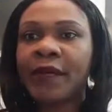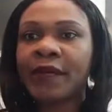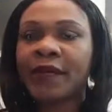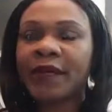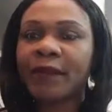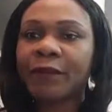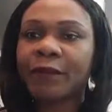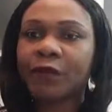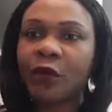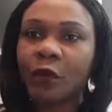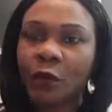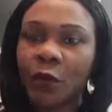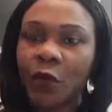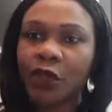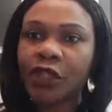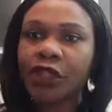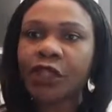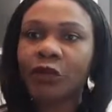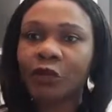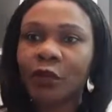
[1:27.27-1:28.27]

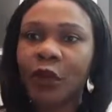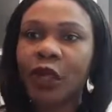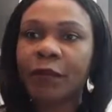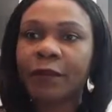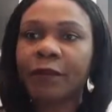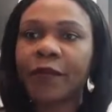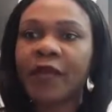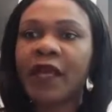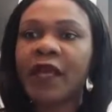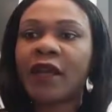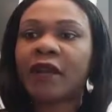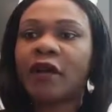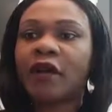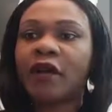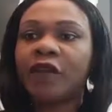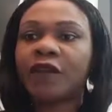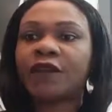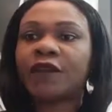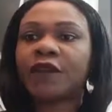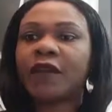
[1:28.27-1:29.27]
promote the well-being
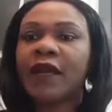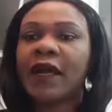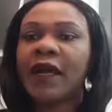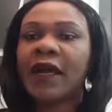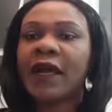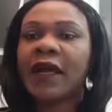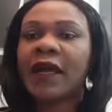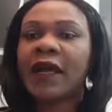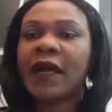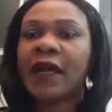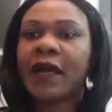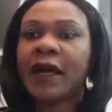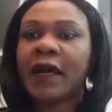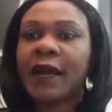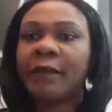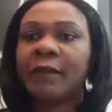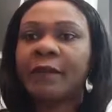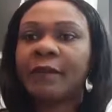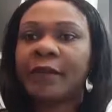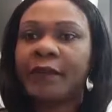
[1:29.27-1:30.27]
of
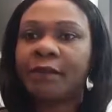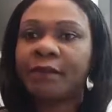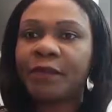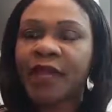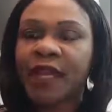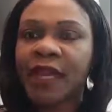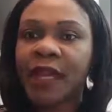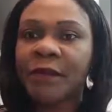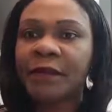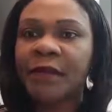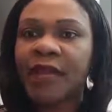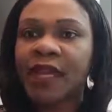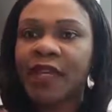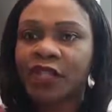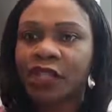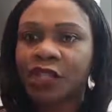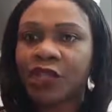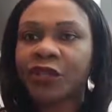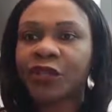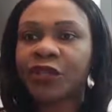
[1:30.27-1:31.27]
BME
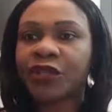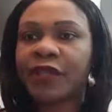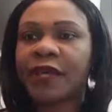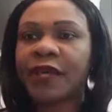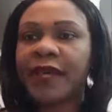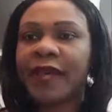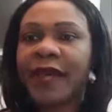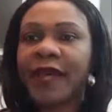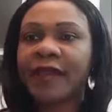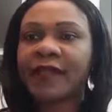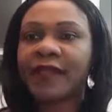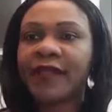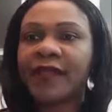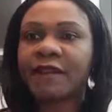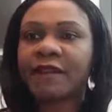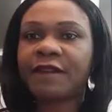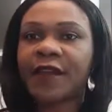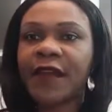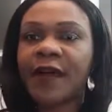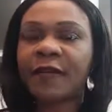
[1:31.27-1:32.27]
children and their
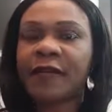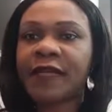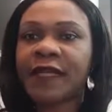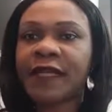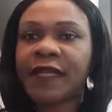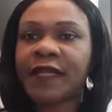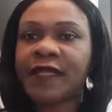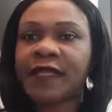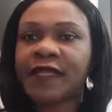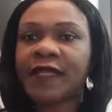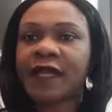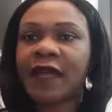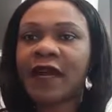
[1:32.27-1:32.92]
families.